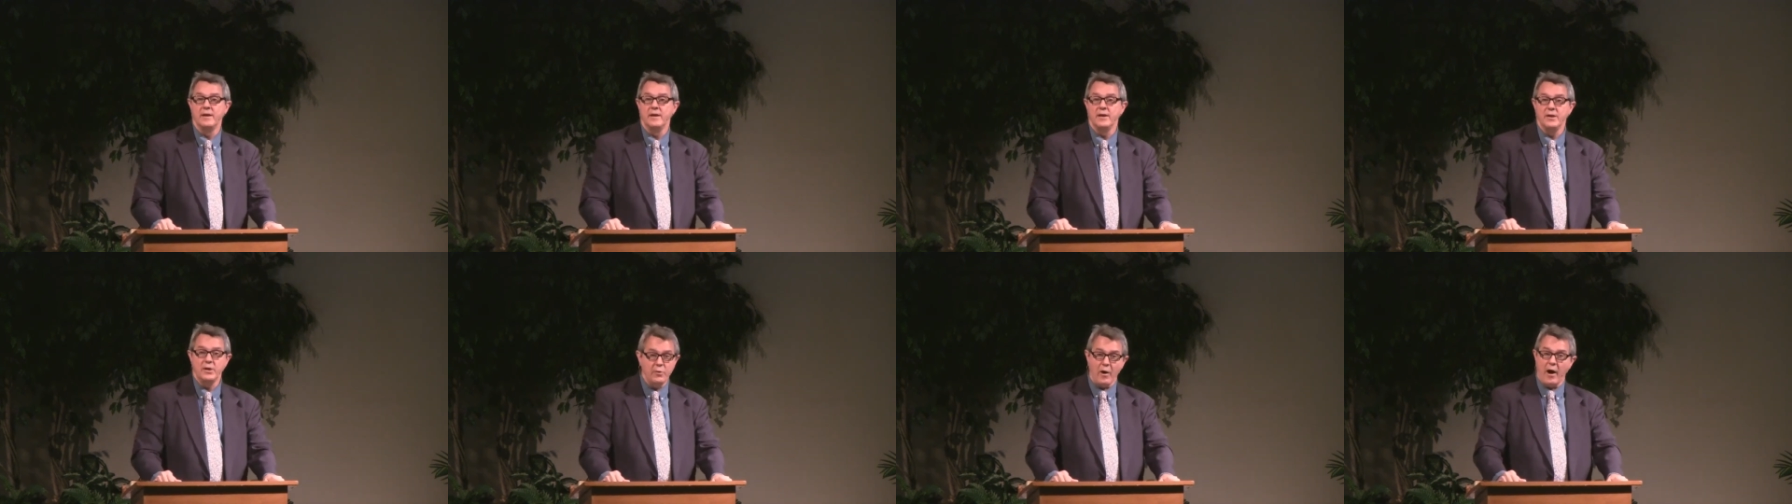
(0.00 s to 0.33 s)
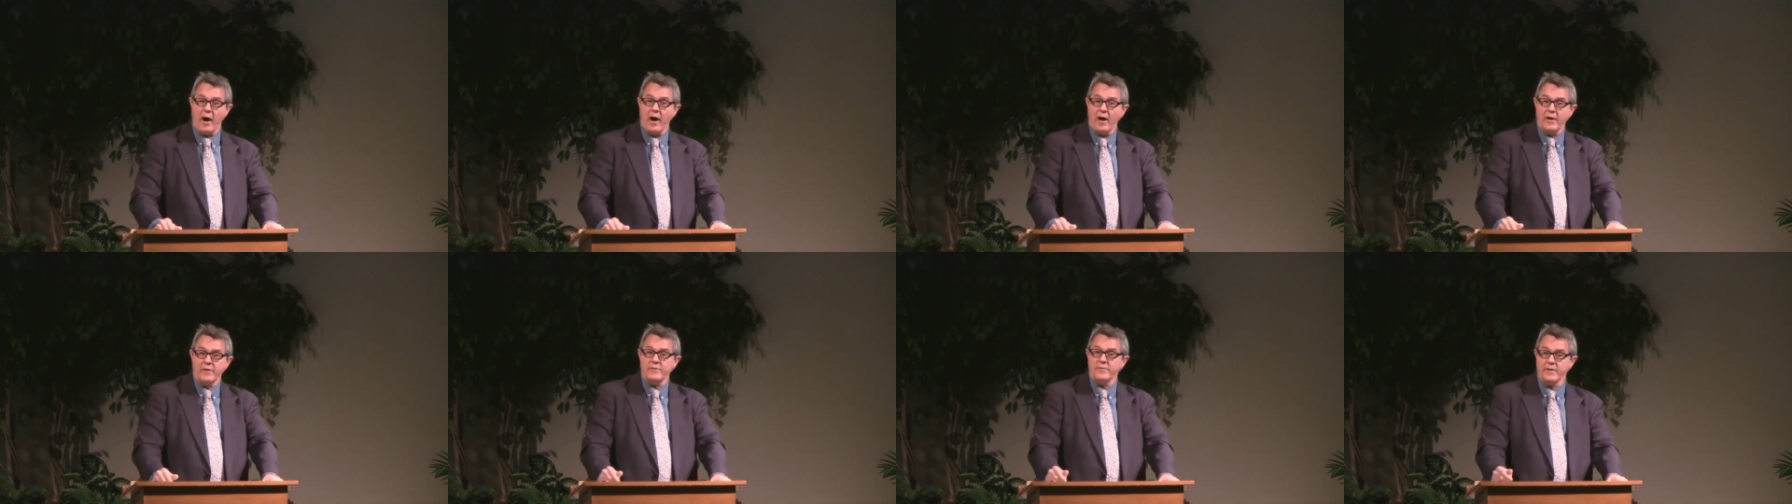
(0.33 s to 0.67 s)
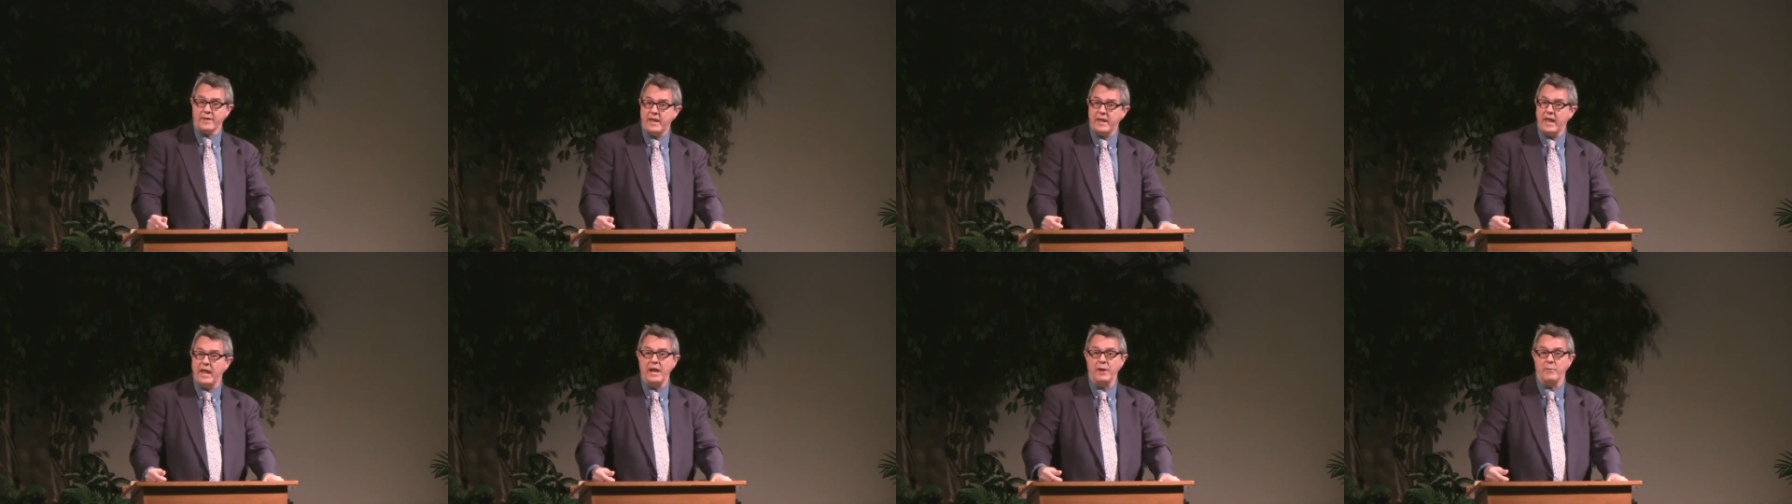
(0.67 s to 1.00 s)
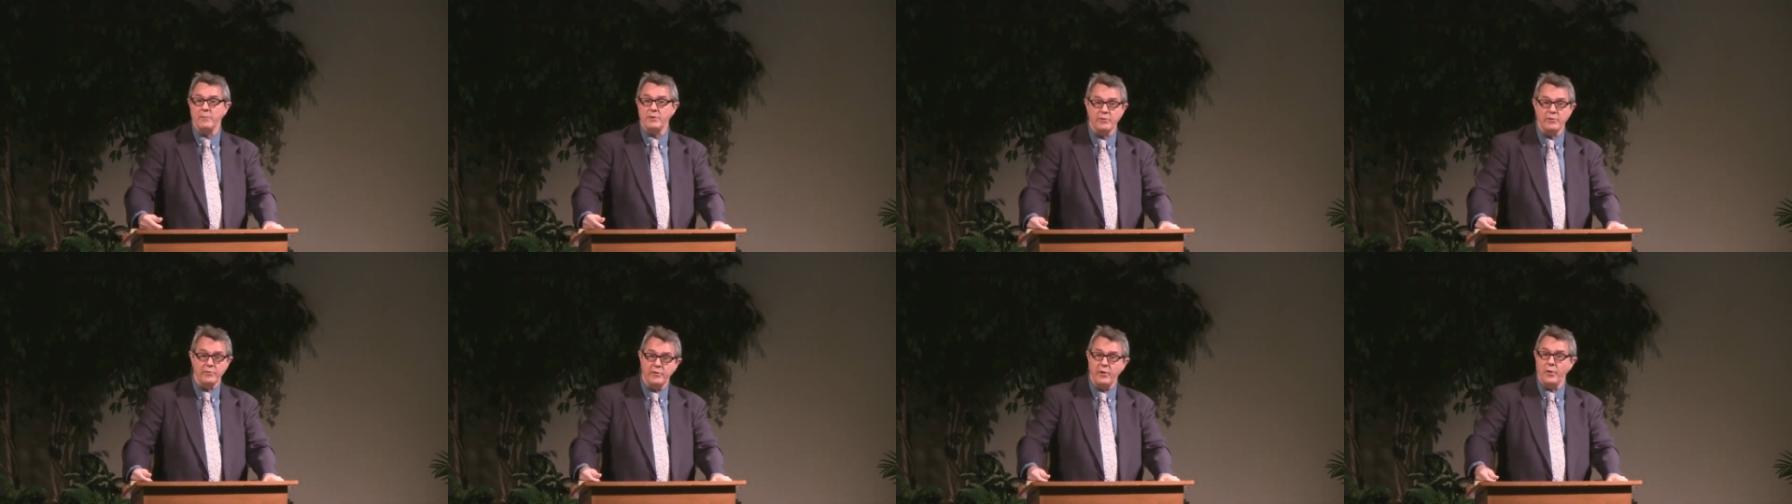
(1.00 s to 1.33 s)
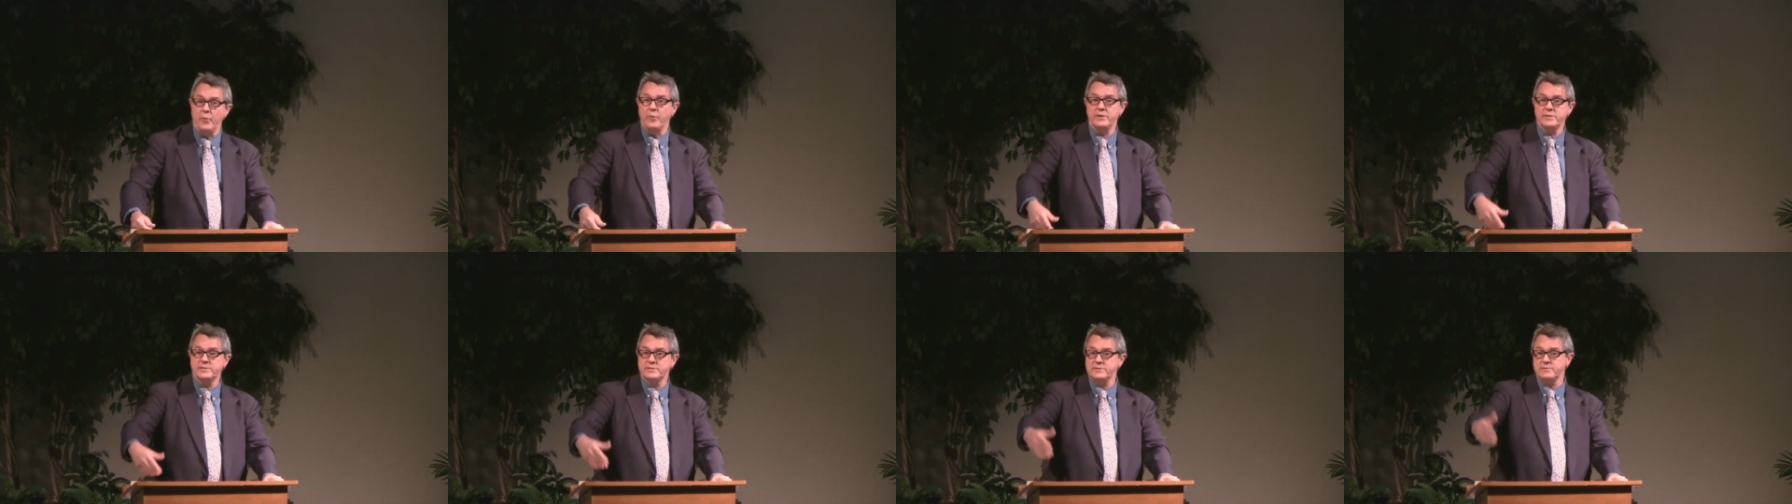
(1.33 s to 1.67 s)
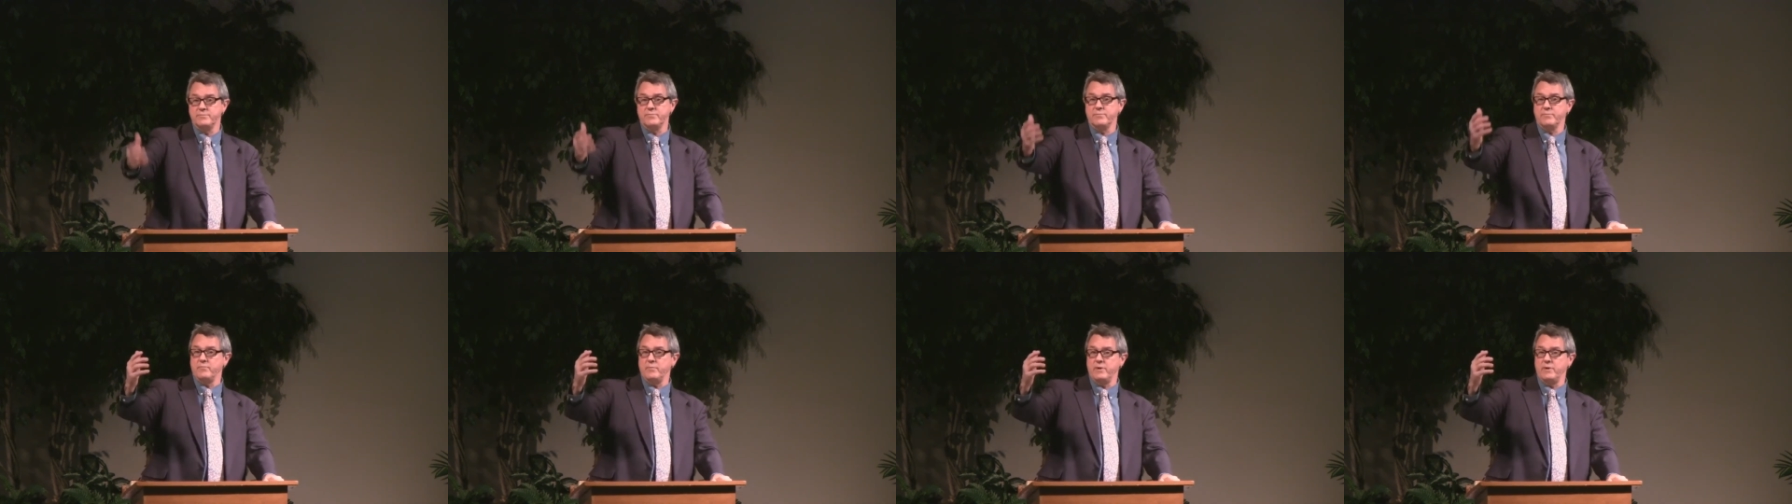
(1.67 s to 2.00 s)
You honor the king when you do what his,
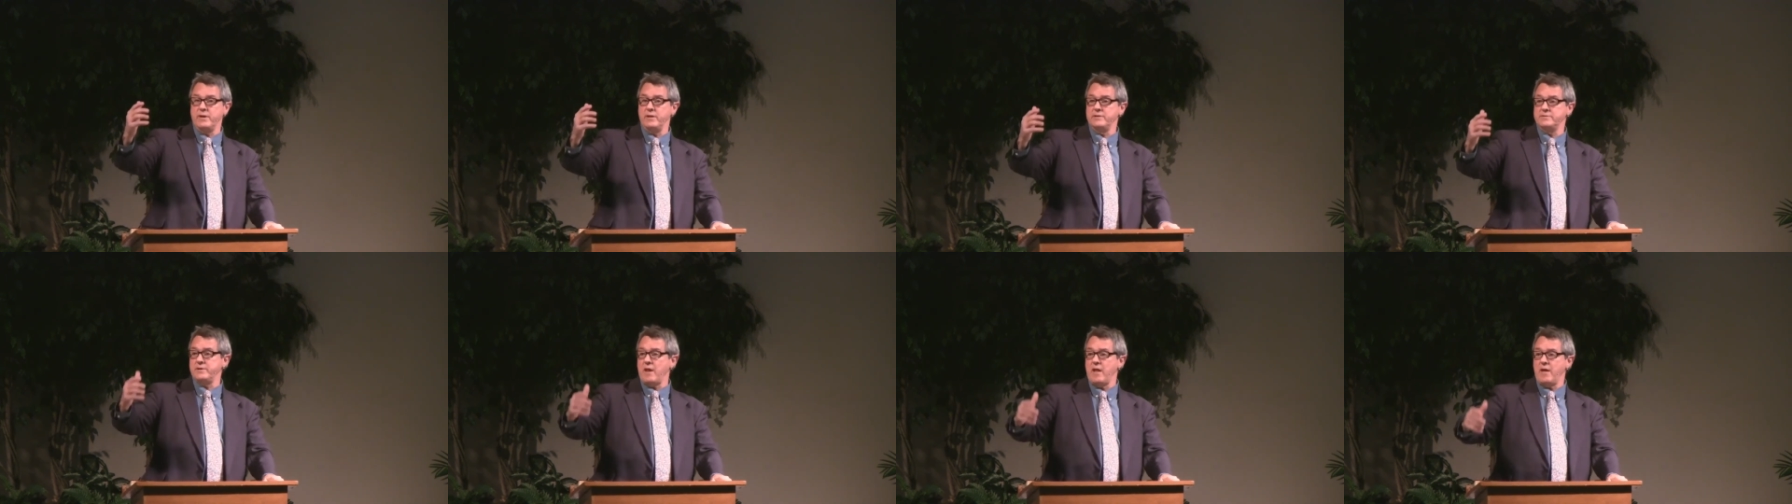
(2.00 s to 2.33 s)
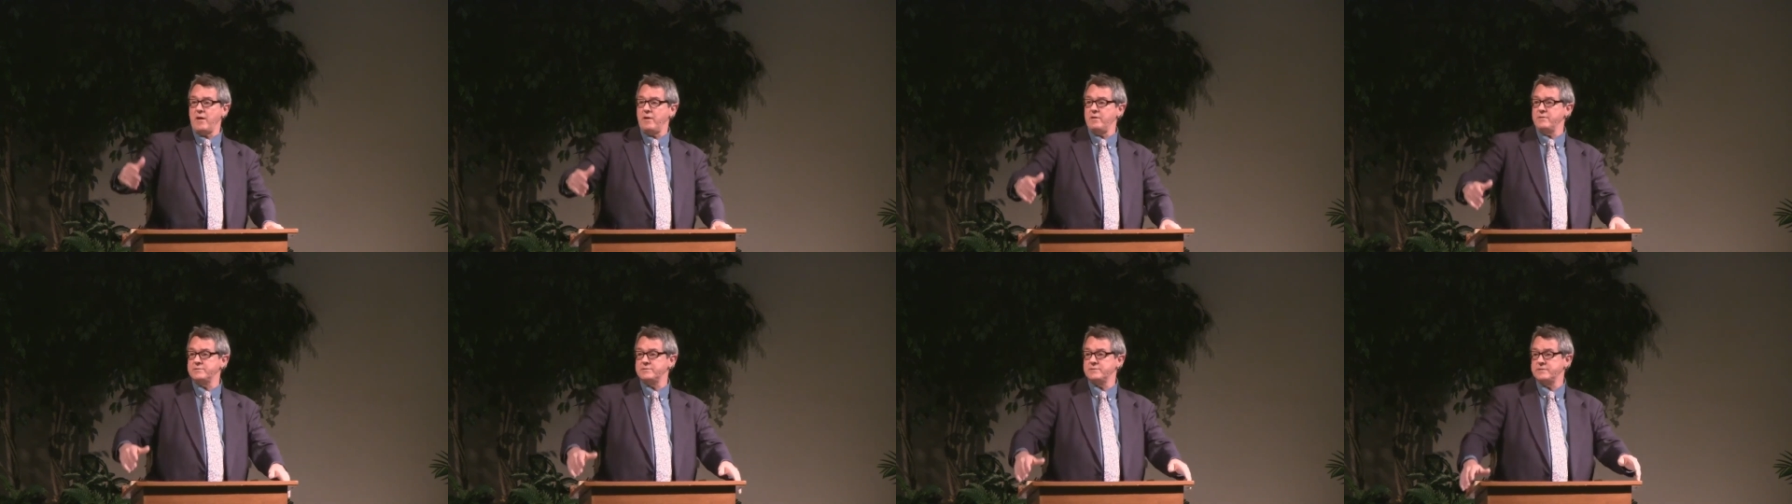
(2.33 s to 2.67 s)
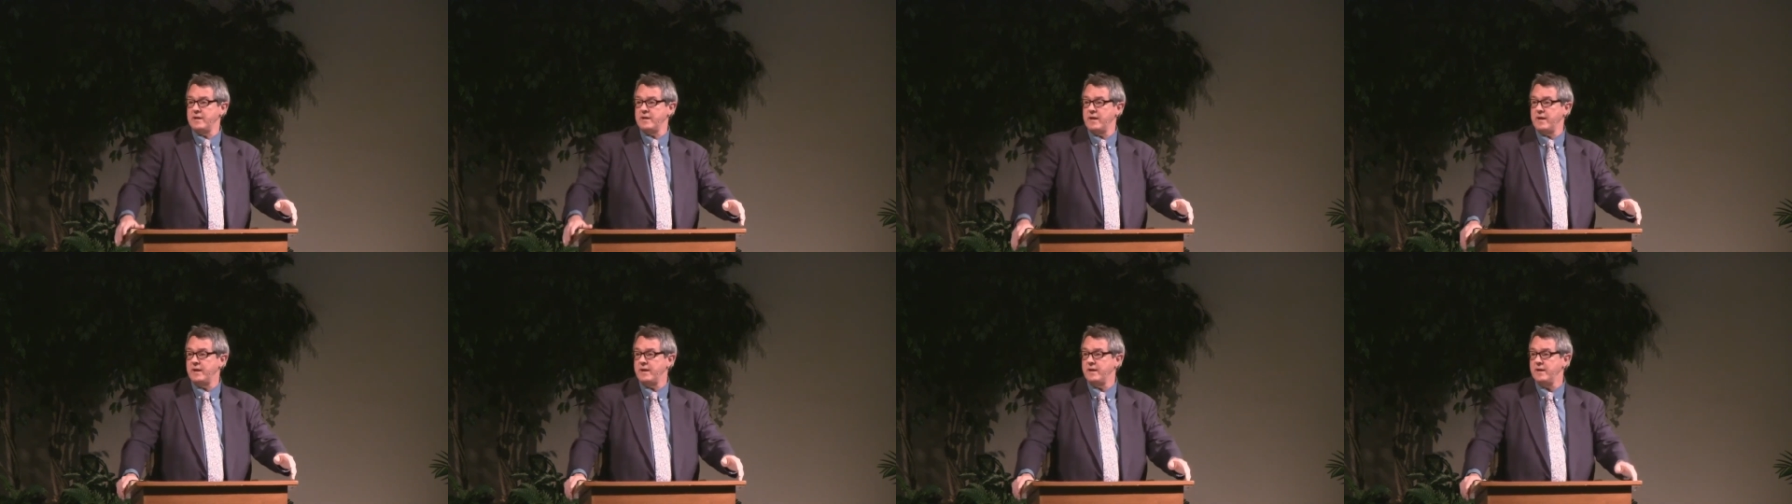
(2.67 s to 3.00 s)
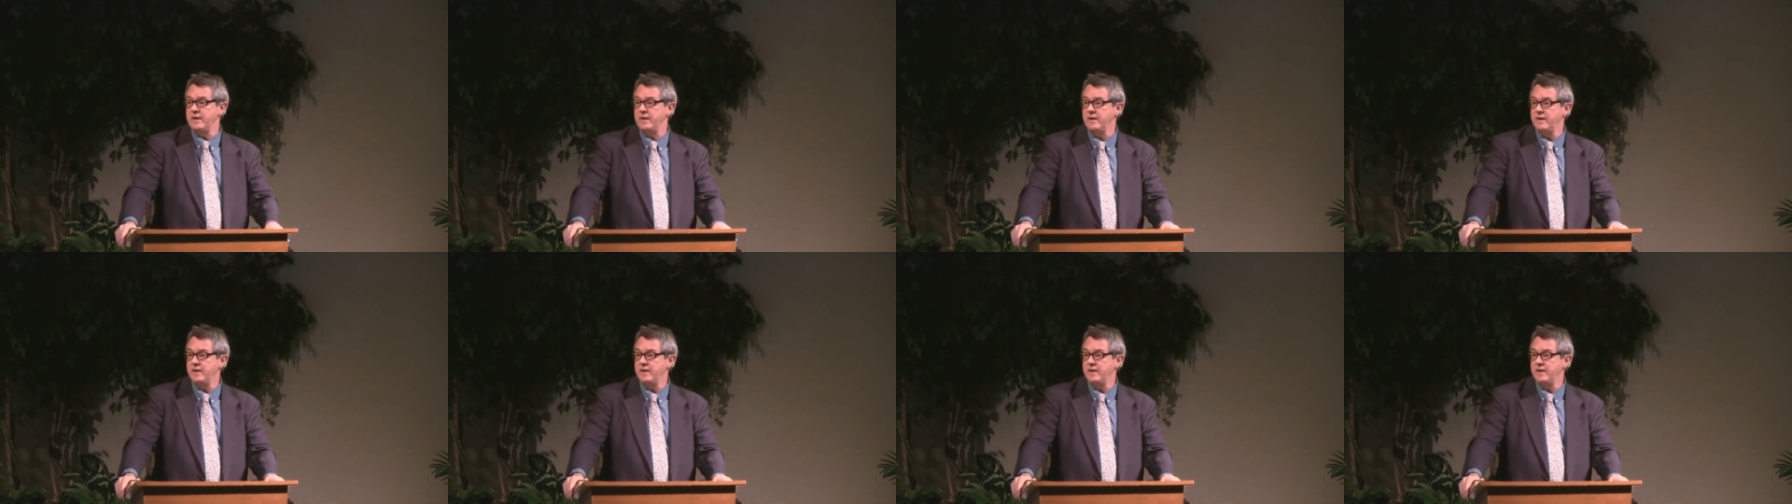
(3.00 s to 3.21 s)
what his laws say.